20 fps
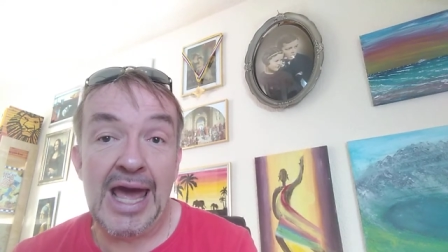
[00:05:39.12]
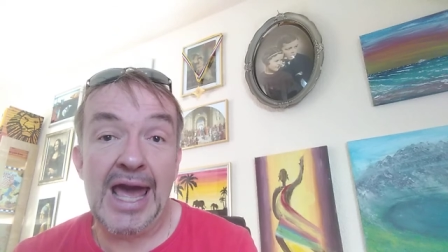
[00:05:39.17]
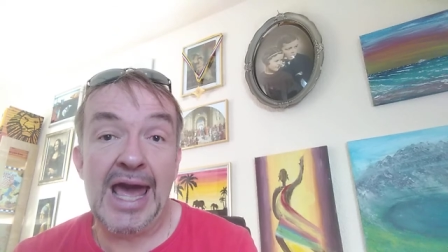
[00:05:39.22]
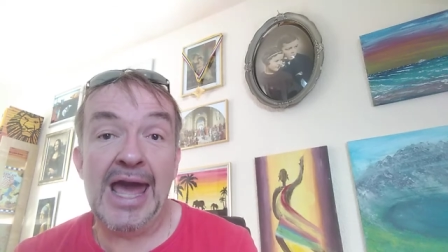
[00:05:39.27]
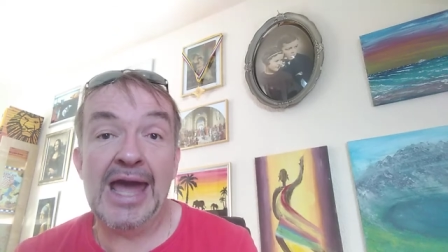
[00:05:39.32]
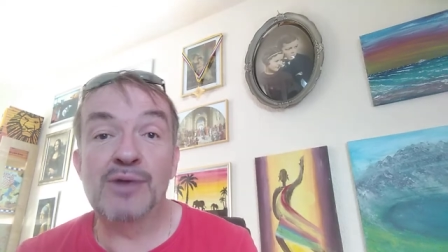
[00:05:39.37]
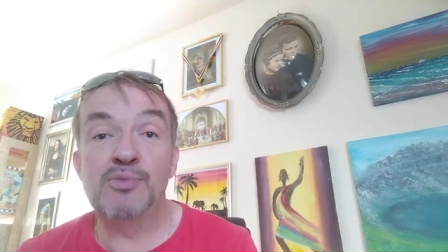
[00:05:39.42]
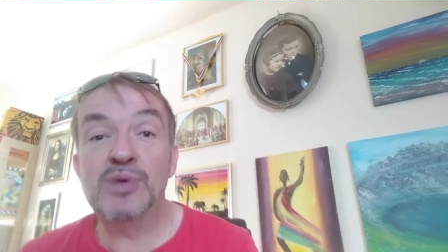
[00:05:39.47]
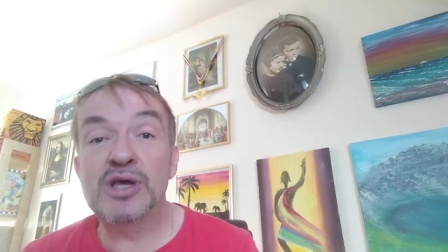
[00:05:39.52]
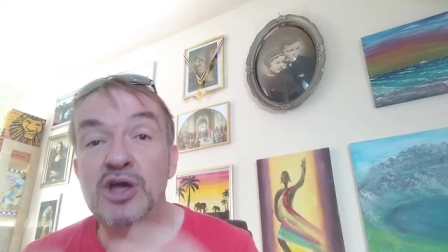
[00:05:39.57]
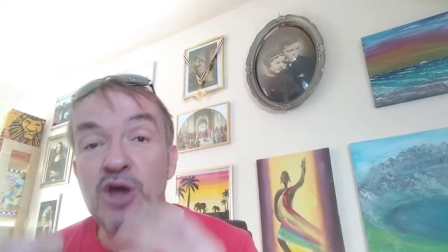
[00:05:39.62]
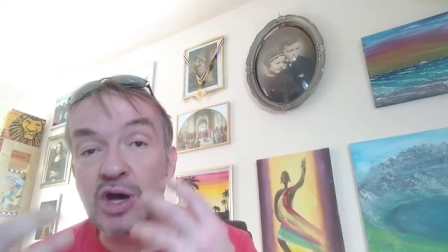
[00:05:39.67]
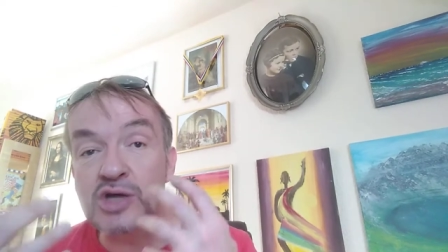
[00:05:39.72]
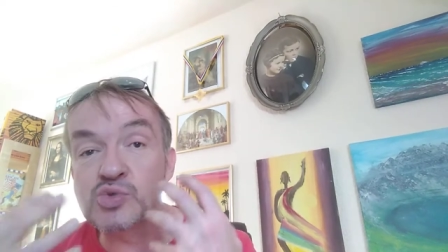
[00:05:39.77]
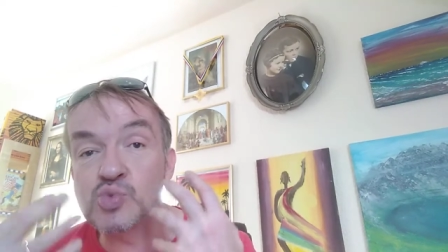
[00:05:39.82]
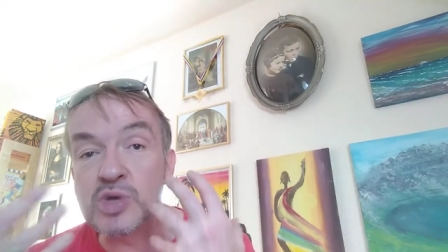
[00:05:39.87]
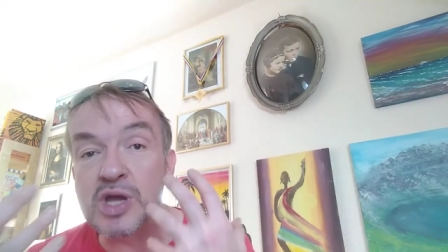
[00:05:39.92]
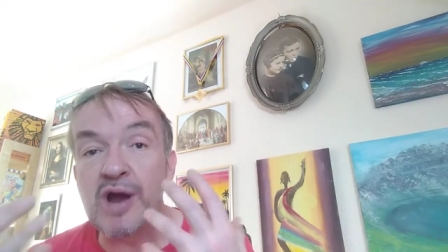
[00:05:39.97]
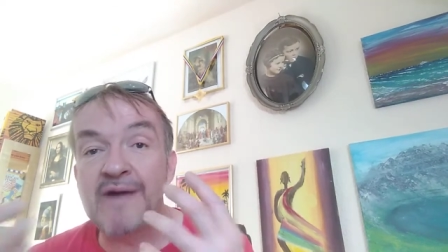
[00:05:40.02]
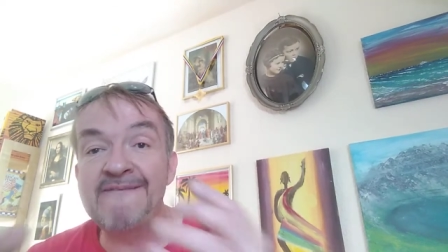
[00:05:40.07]
And because
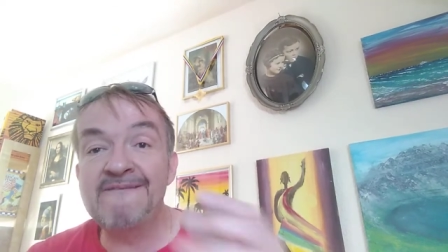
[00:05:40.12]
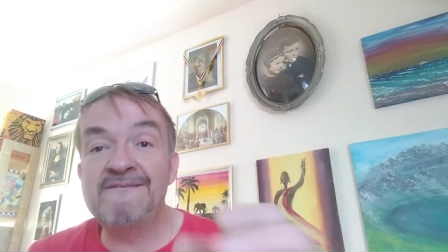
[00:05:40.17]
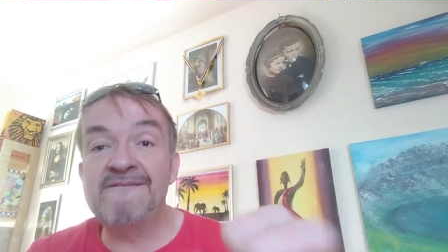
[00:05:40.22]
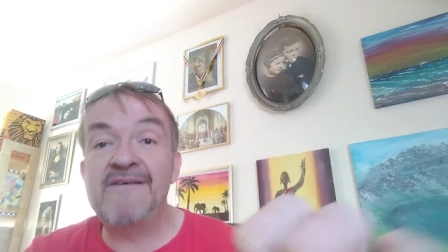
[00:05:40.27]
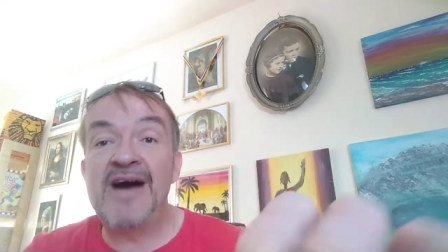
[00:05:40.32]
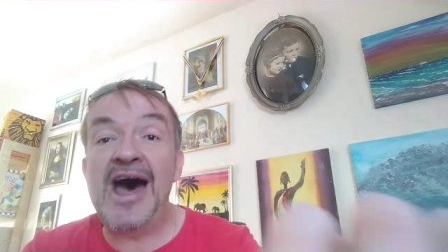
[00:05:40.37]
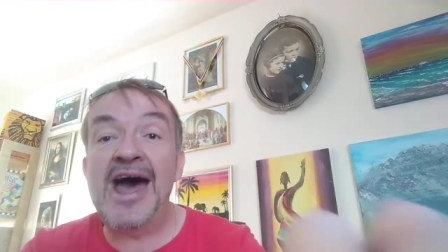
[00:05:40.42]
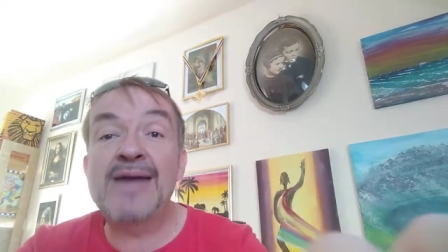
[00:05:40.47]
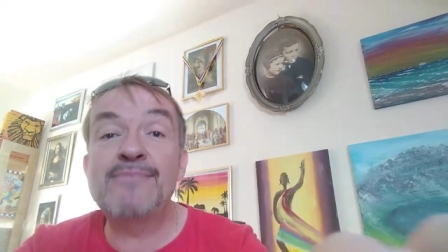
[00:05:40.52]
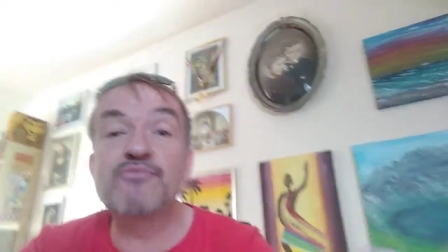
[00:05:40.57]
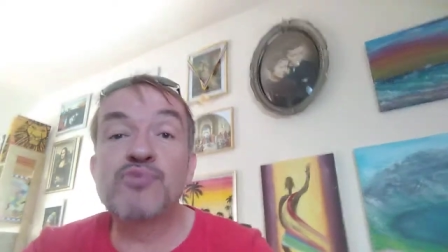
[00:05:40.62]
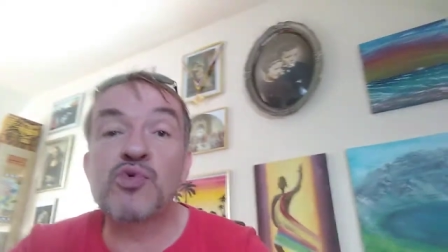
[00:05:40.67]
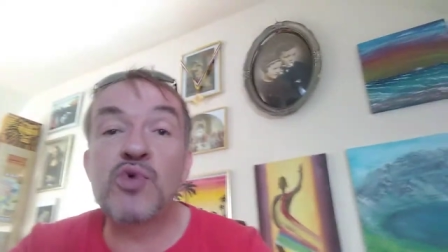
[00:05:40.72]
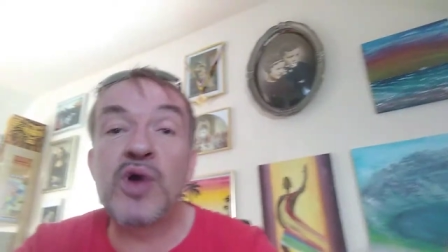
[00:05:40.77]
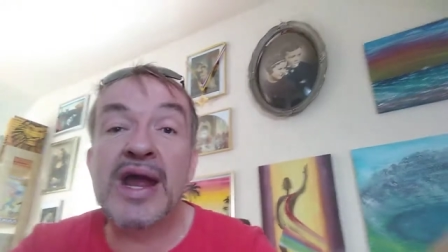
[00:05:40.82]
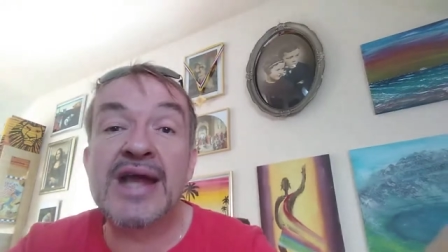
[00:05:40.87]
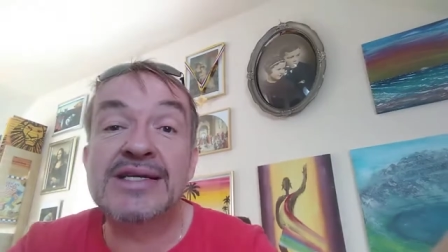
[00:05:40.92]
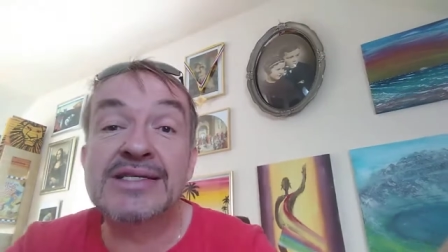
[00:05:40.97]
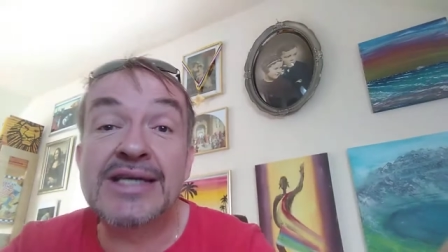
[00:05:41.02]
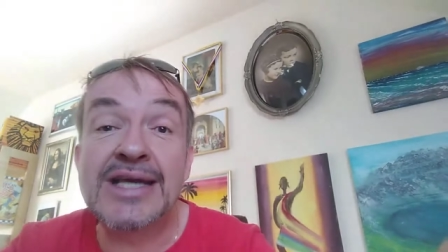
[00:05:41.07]
we are
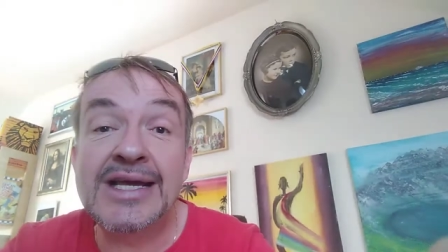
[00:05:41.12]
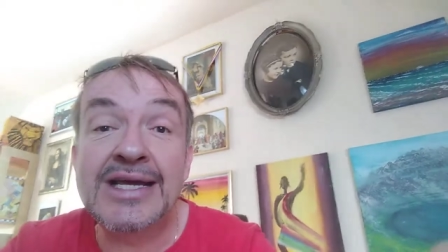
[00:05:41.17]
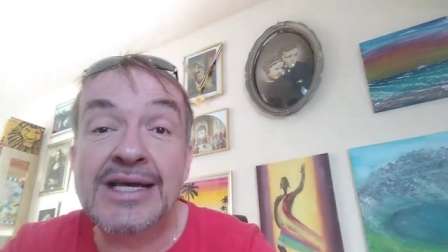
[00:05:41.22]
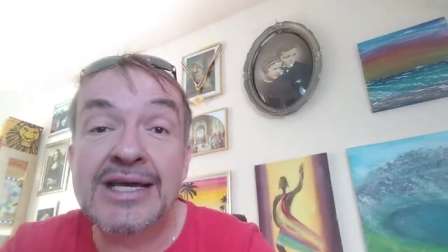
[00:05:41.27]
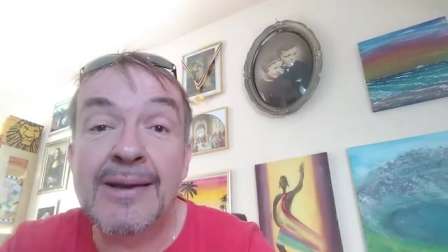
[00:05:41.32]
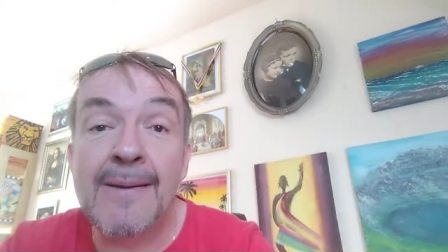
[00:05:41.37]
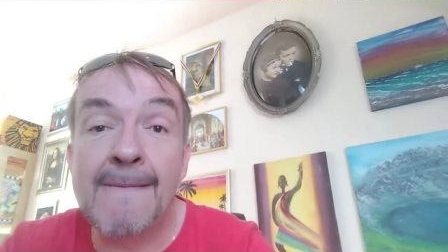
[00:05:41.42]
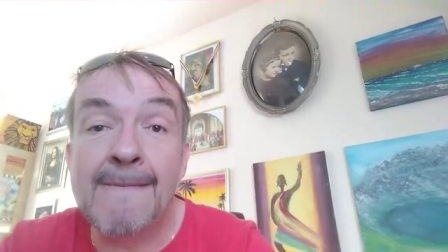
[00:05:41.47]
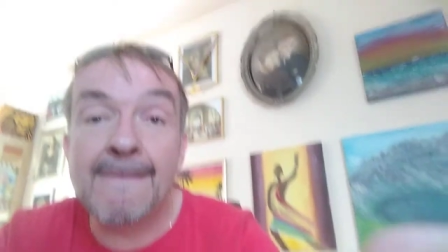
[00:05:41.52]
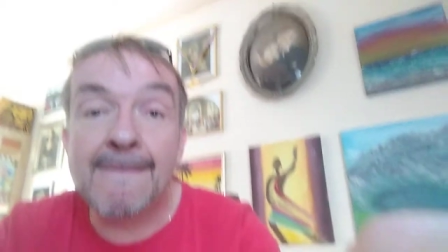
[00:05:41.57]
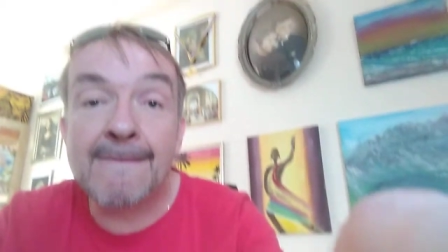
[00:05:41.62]
vibrating